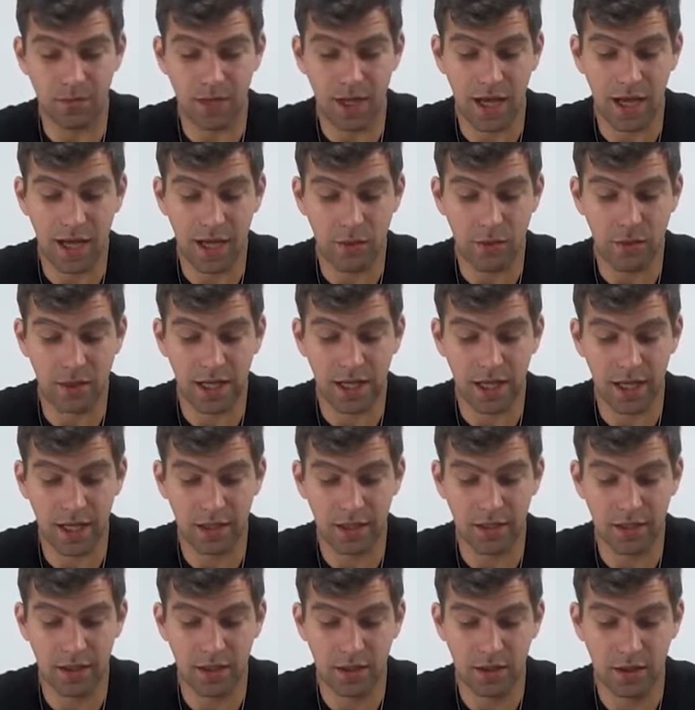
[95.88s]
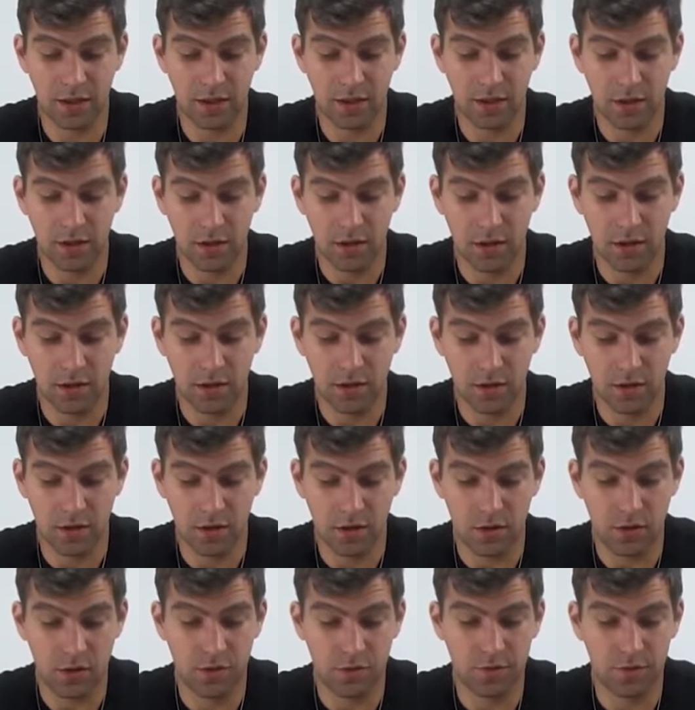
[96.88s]
I will add
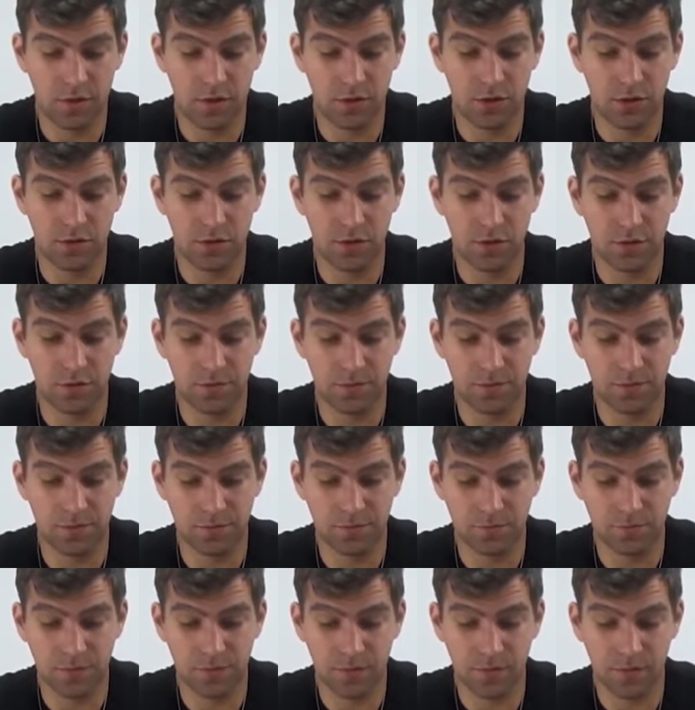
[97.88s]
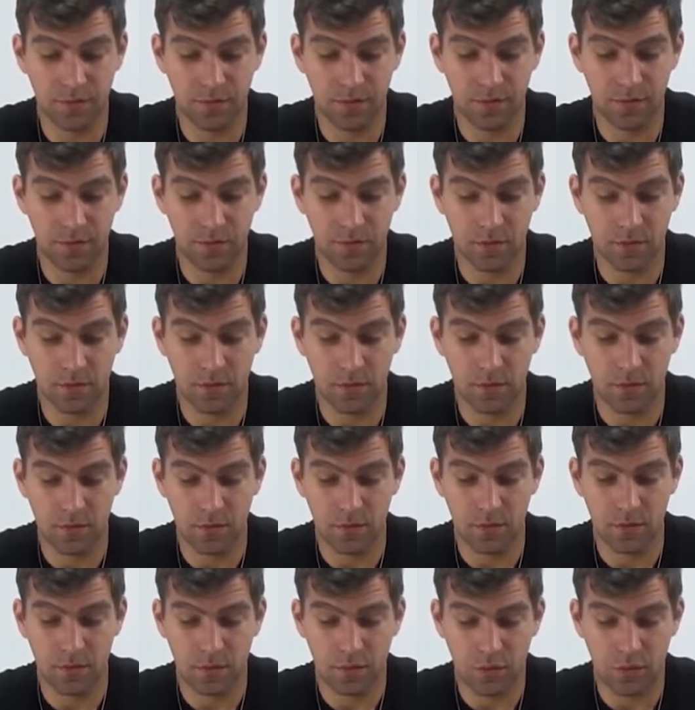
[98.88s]
Ovidium
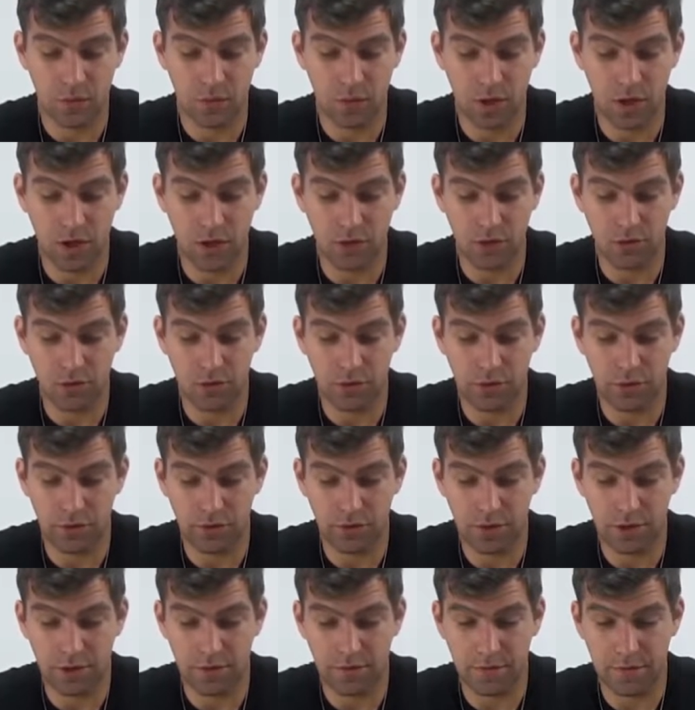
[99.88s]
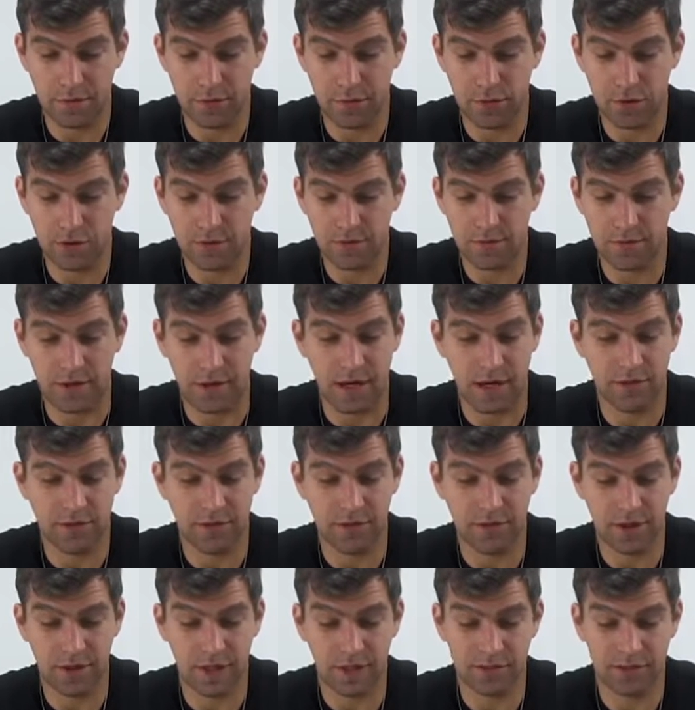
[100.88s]
1, 2, 3, 4, 5.
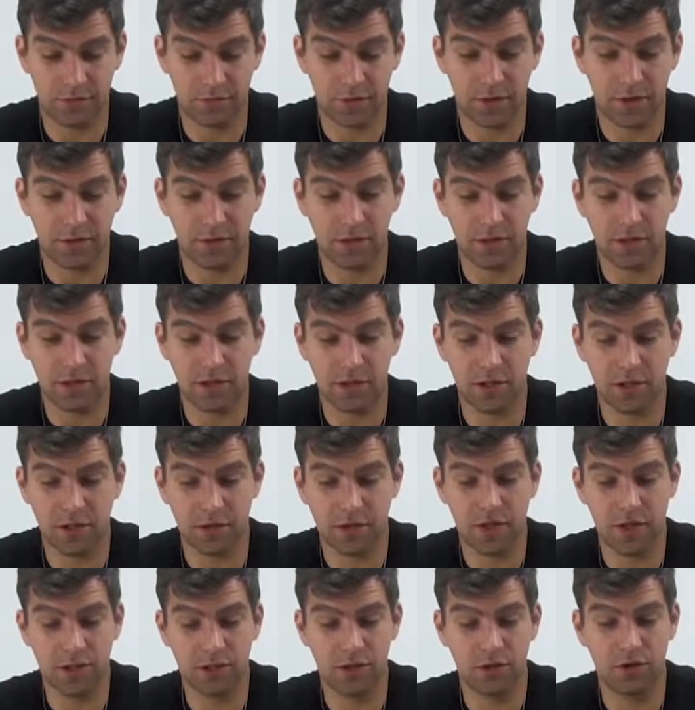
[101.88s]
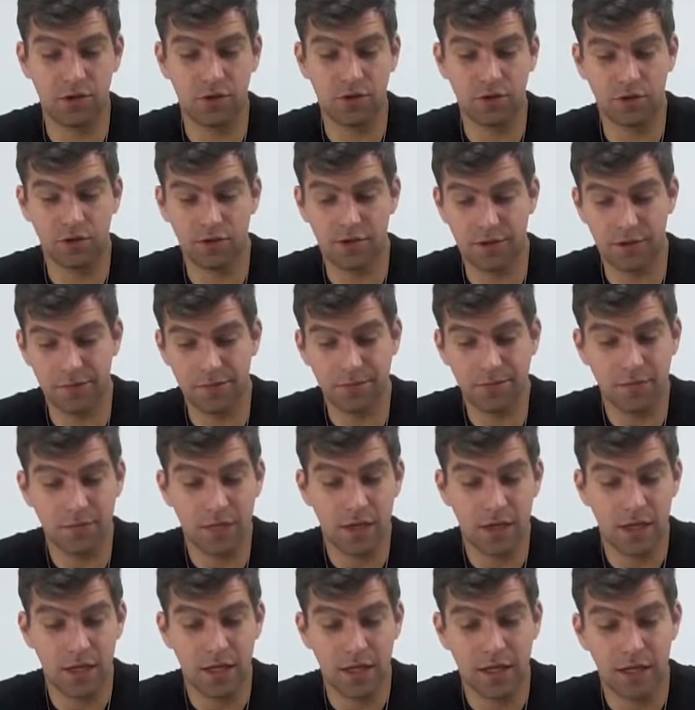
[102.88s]
That's a previously created user.
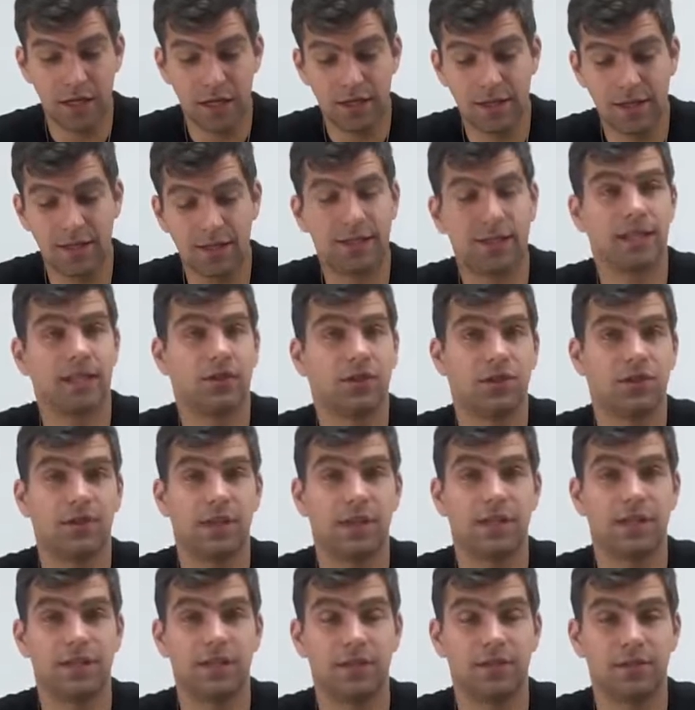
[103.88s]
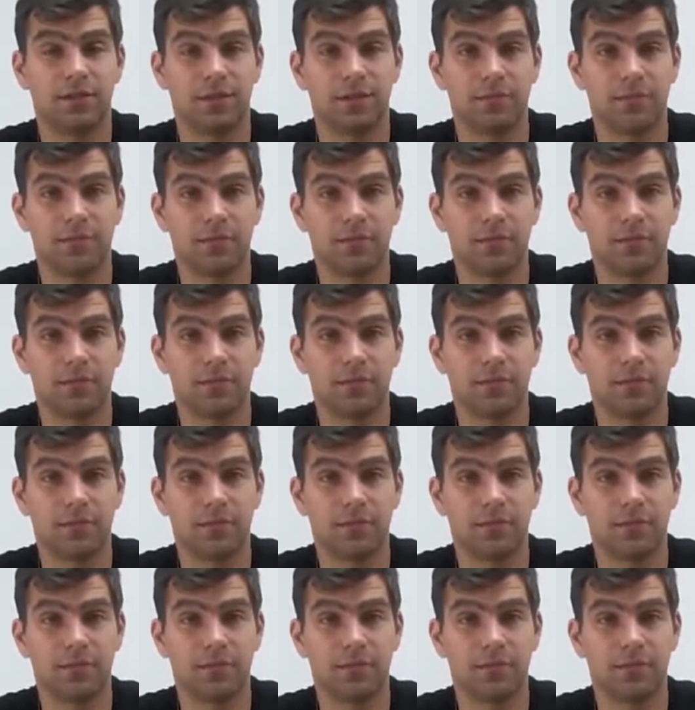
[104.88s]
The catch is like this.